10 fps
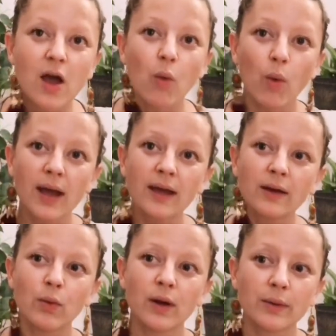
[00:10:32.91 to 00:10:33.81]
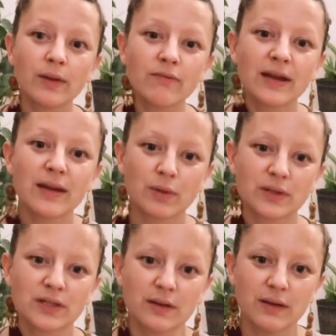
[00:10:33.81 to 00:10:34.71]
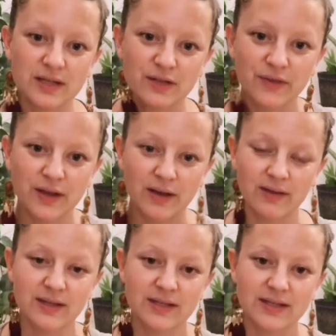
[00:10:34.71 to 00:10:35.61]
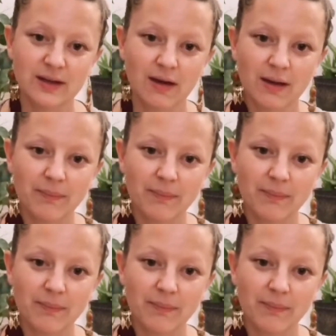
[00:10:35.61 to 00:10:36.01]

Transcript: why do I really want to interfere at this time?